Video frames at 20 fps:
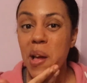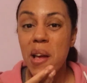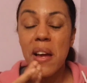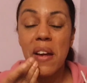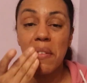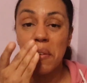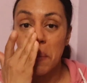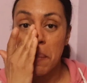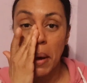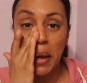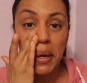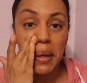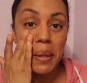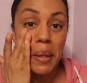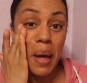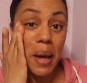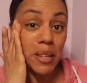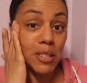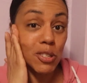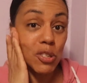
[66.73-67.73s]
everybody
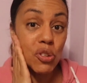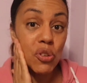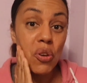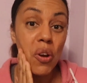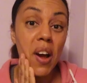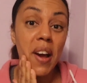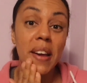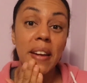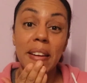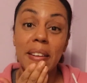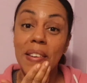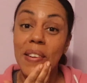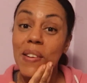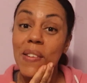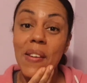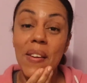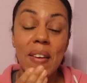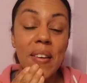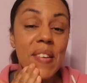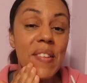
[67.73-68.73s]
that has tried it
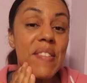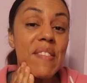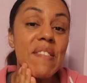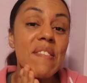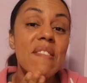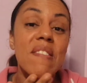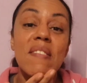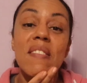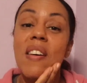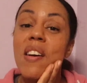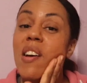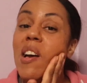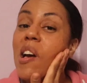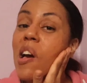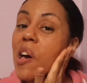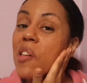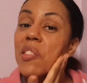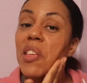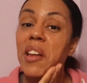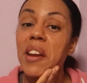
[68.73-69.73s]

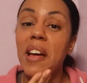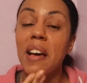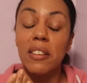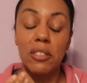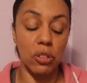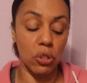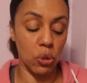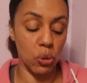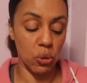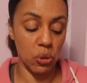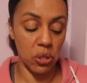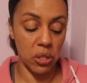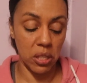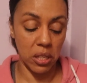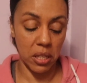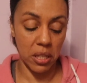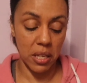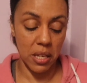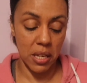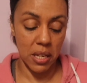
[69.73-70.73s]
and that has used
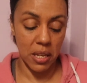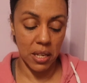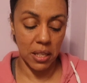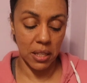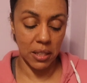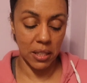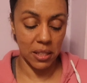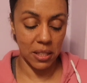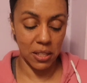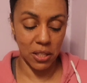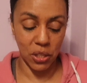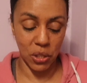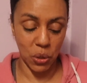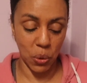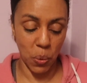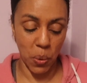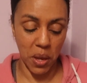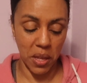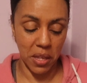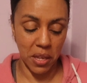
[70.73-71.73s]
it, this is
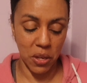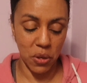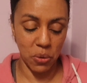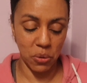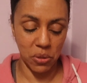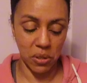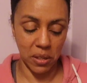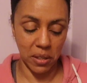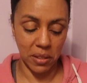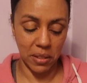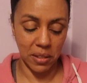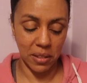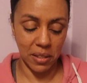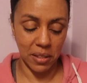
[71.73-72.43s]
the way they use it.